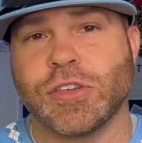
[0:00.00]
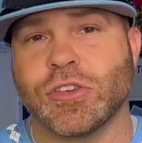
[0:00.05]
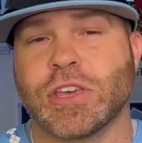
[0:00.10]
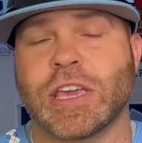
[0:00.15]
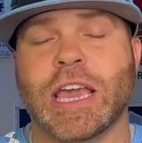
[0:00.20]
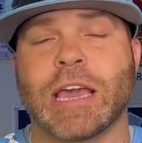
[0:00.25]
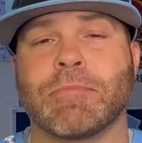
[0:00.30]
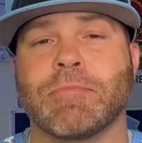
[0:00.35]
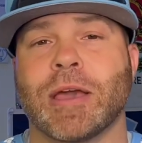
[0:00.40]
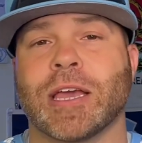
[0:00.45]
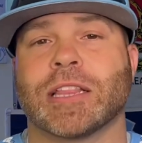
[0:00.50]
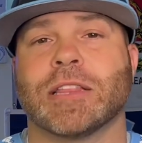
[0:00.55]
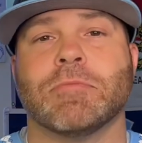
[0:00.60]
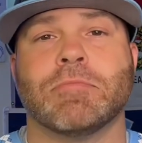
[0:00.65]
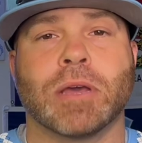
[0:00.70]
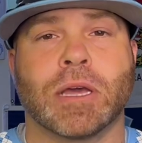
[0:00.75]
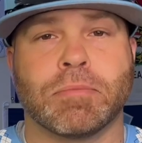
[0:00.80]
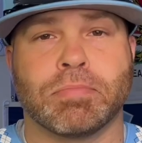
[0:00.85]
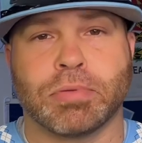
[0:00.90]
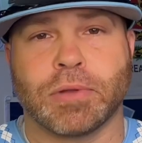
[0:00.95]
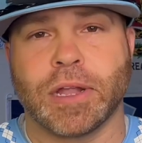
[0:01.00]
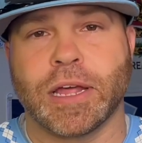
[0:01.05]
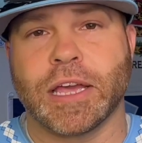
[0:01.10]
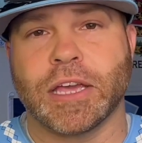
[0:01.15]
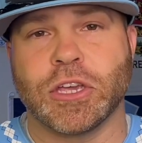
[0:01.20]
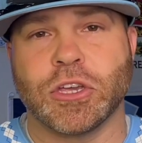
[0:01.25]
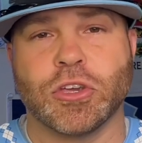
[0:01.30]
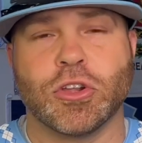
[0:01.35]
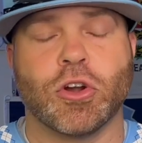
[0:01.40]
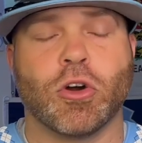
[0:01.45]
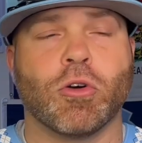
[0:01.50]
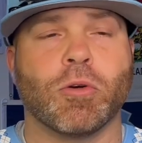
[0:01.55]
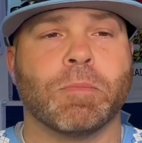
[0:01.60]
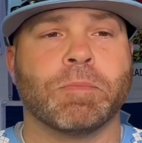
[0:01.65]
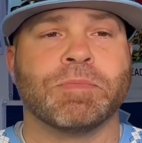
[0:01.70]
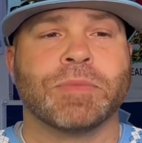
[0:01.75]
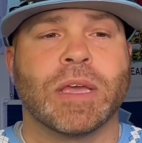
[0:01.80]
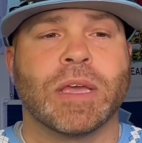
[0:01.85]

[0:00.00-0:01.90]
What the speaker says: You can't make the big play. You don't